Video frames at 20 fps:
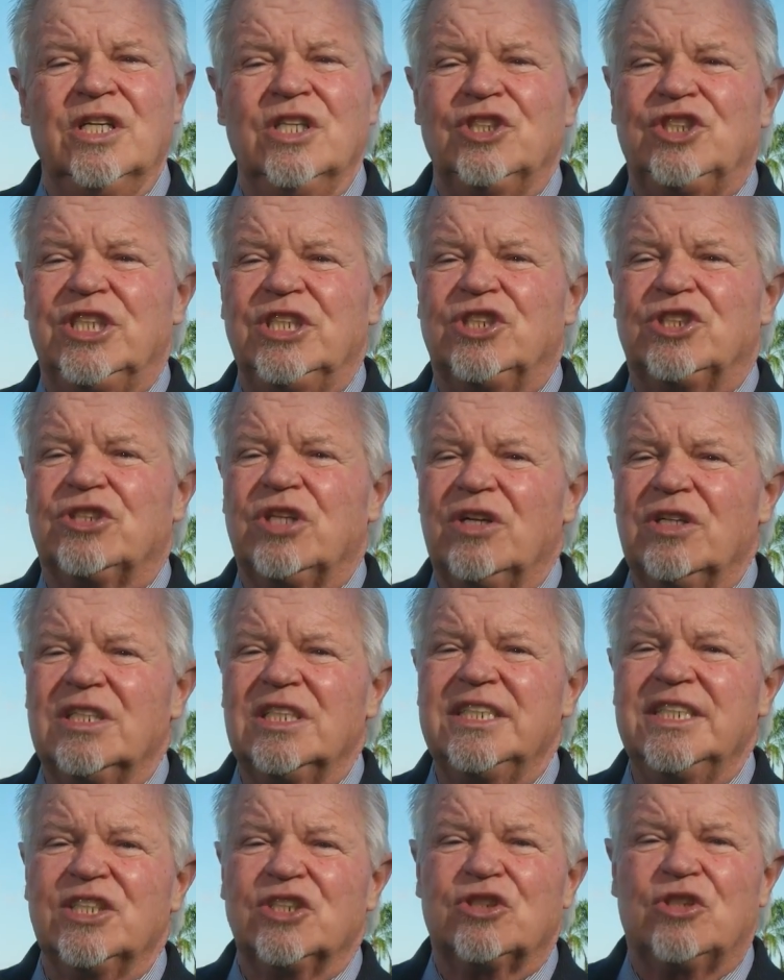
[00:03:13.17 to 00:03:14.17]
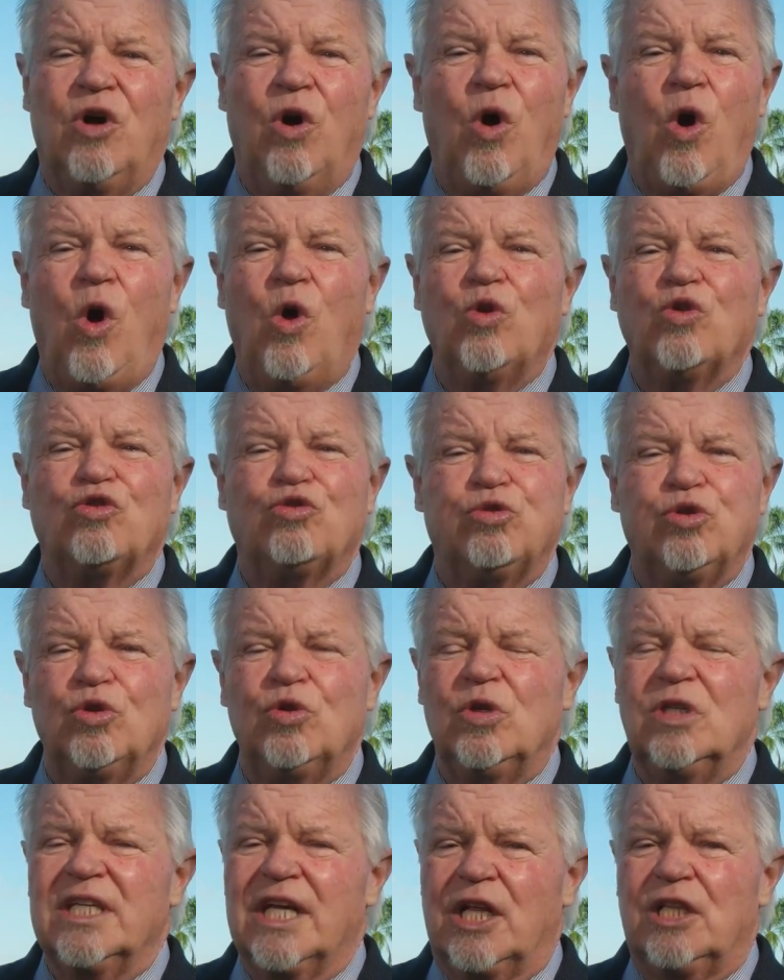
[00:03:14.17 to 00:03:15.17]
She certainly is cold,
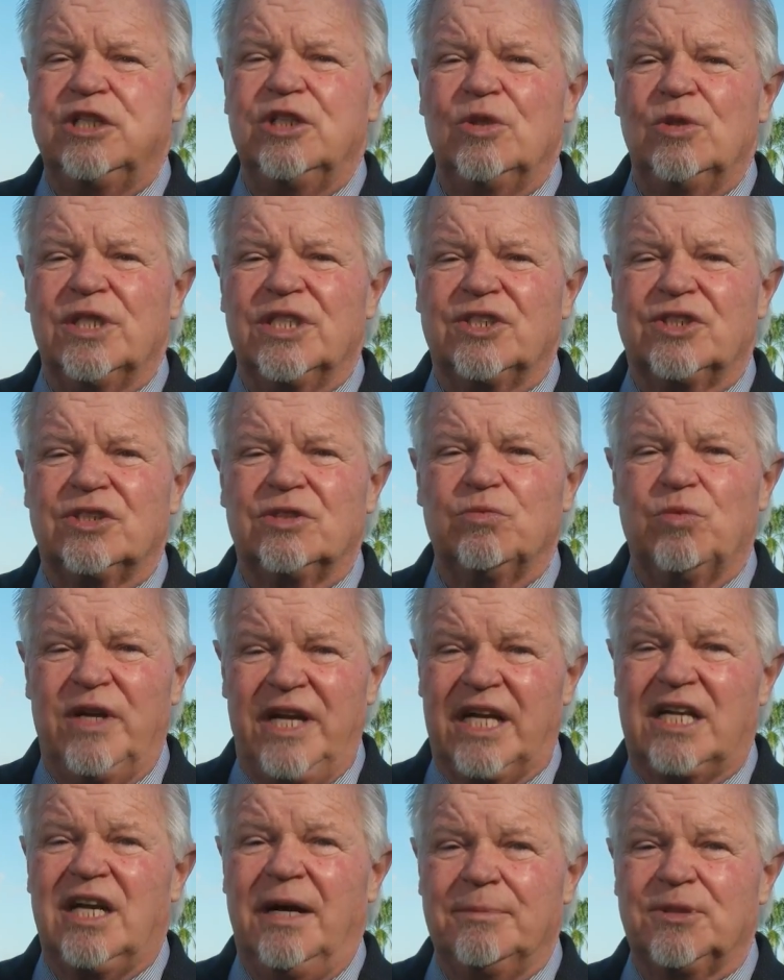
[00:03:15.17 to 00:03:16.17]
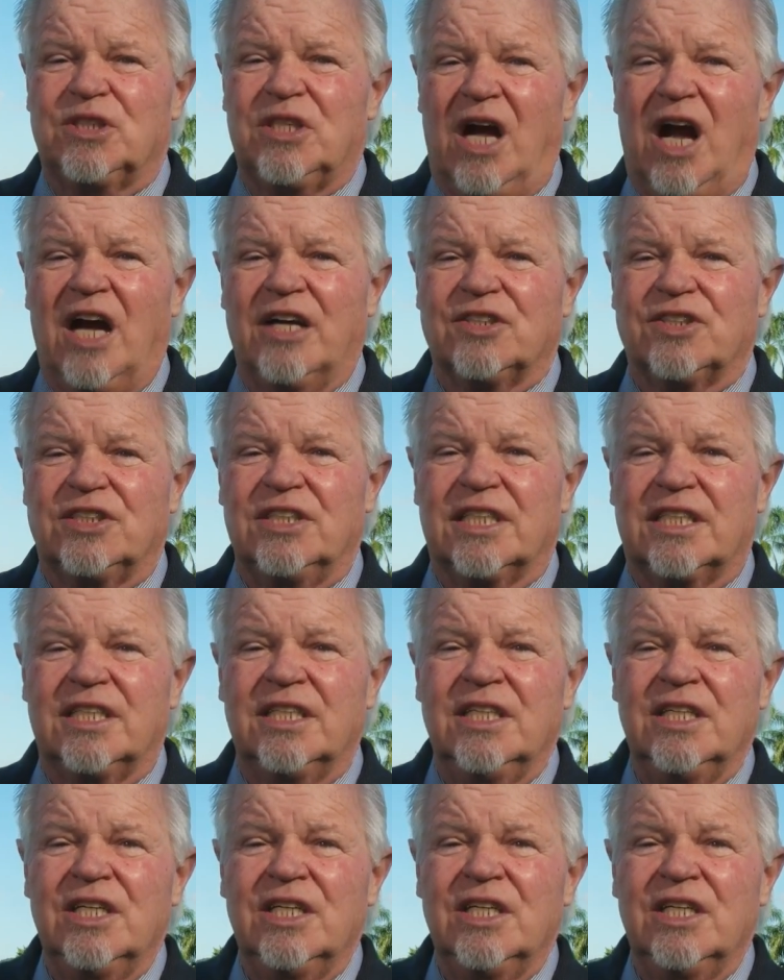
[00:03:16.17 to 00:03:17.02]
cruel, and clueless when it comes to arsenic.